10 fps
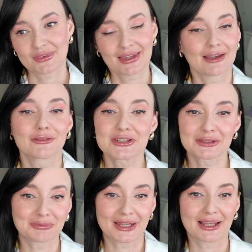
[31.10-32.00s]
yeah, for
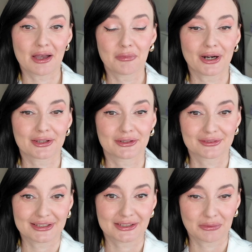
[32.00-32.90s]
just being a part
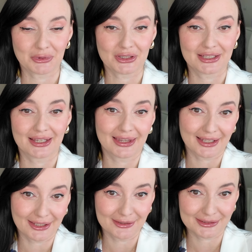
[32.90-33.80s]
of this community.
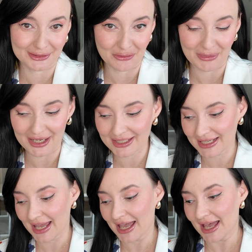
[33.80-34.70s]
Thank you so much.
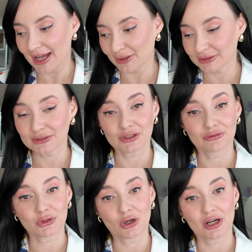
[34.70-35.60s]
Also,
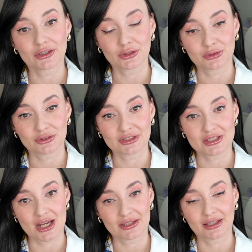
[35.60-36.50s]
if you are new to this
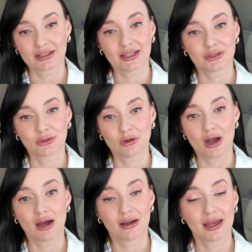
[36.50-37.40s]
channel and you
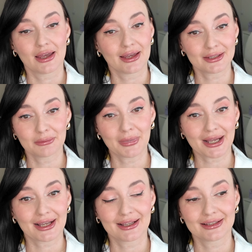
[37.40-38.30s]
are a handbag
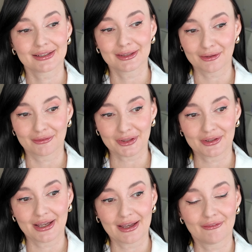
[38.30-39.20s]

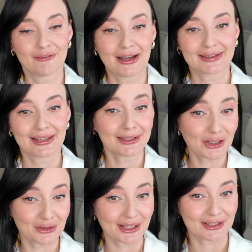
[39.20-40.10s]
lover, fan and
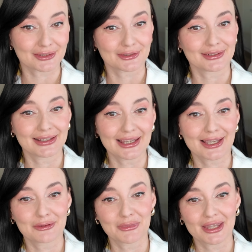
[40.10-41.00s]
collector
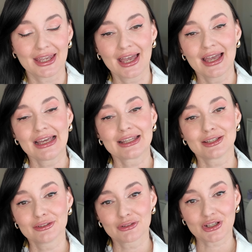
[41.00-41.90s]
like me,
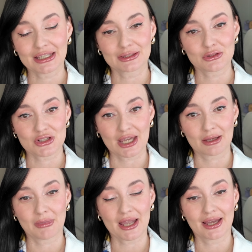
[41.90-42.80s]
don't forget to
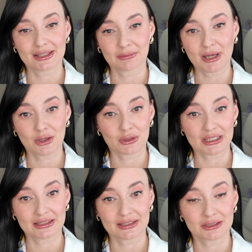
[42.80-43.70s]
check my handbag
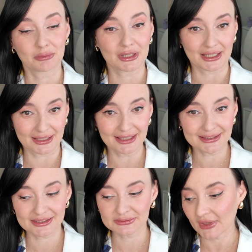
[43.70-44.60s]
related
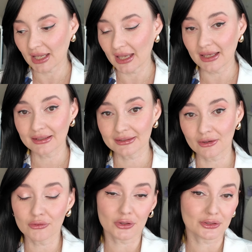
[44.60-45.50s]
playlist and
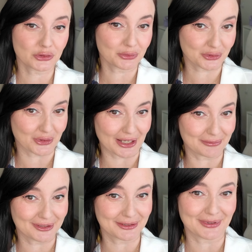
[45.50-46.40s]
of course
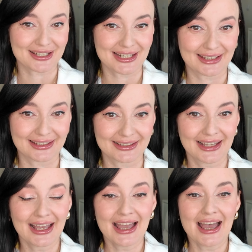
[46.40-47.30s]
subscribe to my channel.
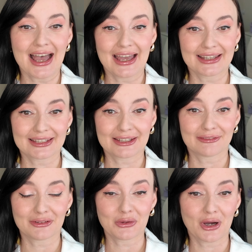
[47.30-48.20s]
And
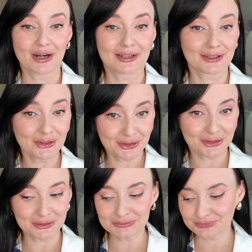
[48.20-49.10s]
if you are not
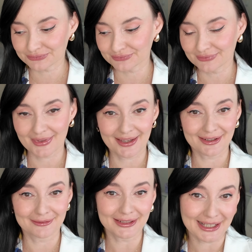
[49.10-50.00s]
new,
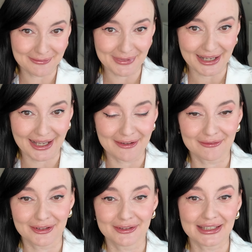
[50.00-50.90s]
welcome back. I'm
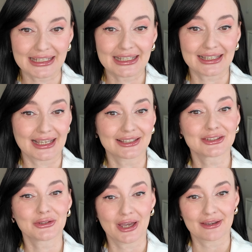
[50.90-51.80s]
very
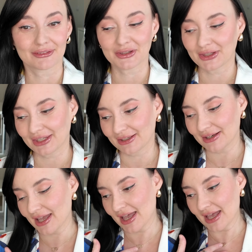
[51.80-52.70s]
glad to have you
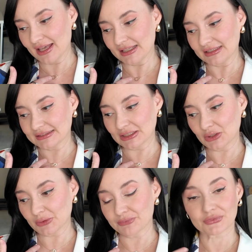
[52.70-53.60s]
here.
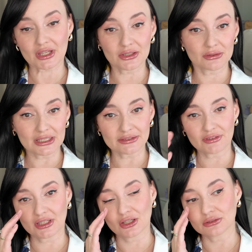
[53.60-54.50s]
So in today's
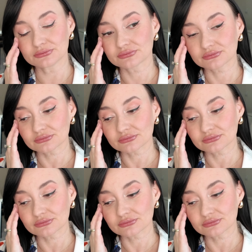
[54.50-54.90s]
video,